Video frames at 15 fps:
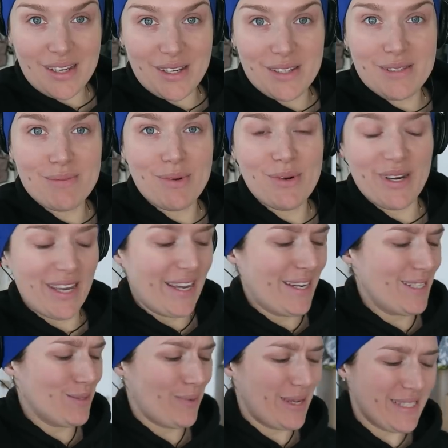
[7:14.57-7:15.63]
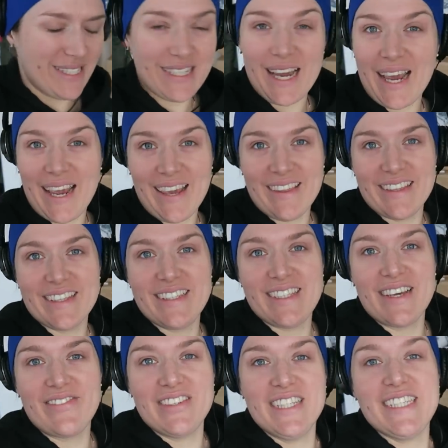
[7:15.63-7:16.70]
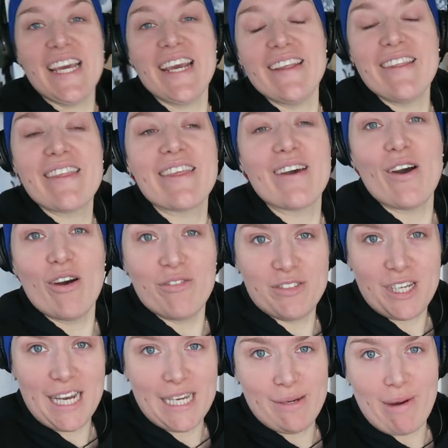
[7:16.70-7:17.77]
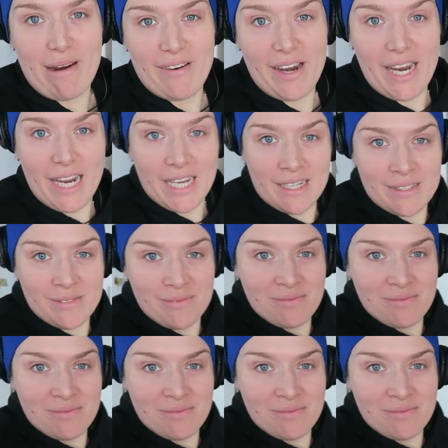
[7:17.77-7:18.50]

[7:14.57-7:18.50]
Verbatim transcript: Good morning. It is Wednesday, the 17th of January.